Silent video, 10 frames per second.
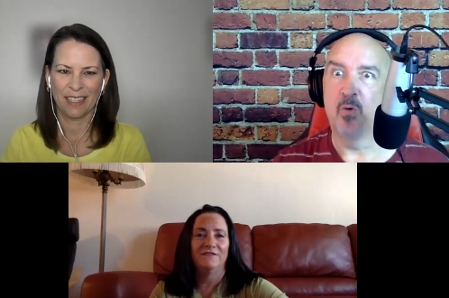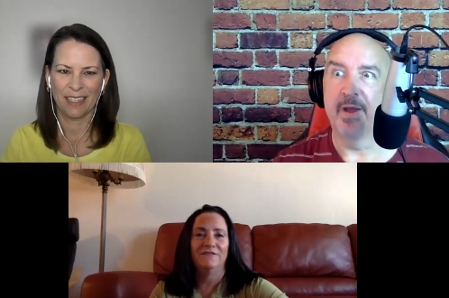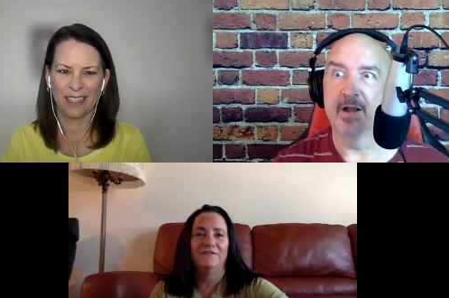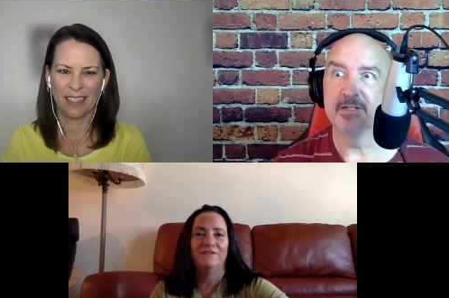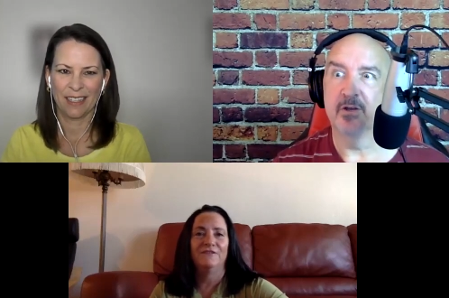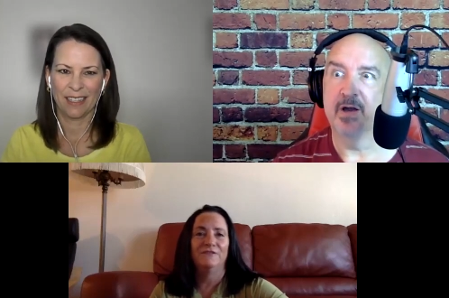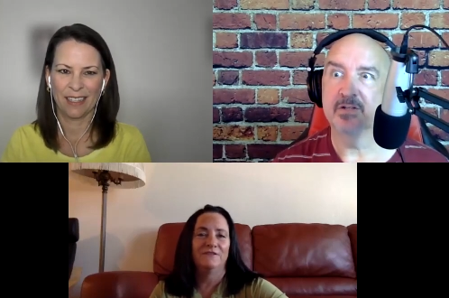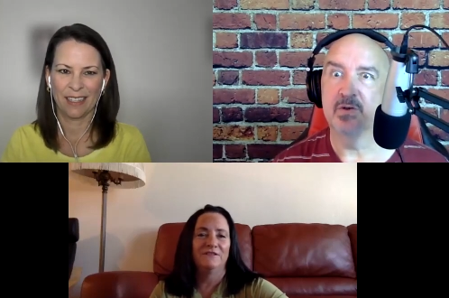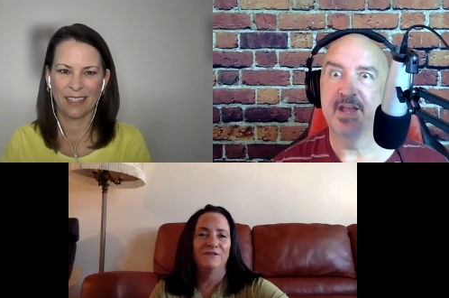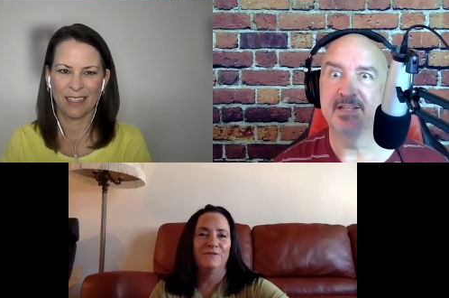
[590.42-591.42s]
Speaker 1: wear to go out
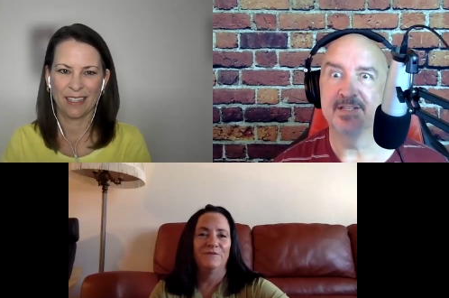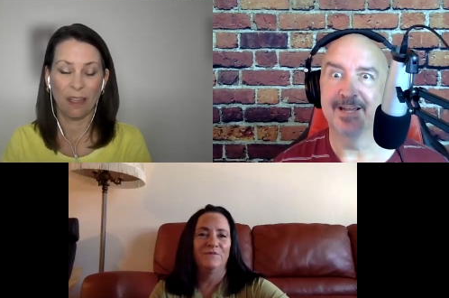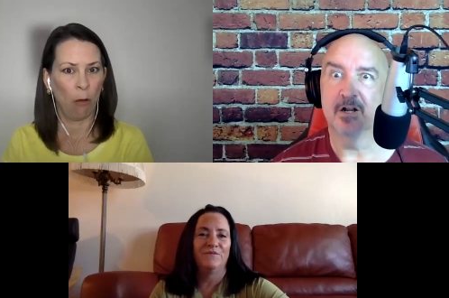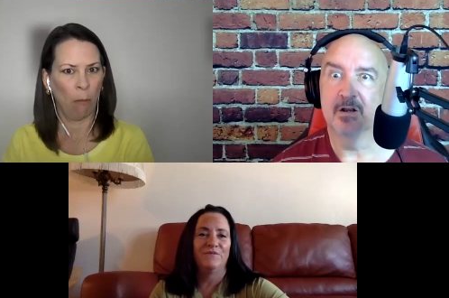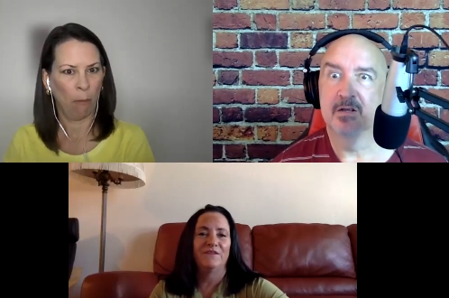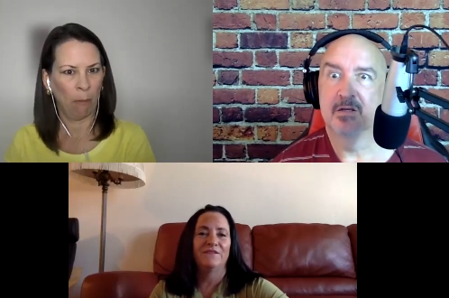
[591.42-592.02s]
to a nice dinner.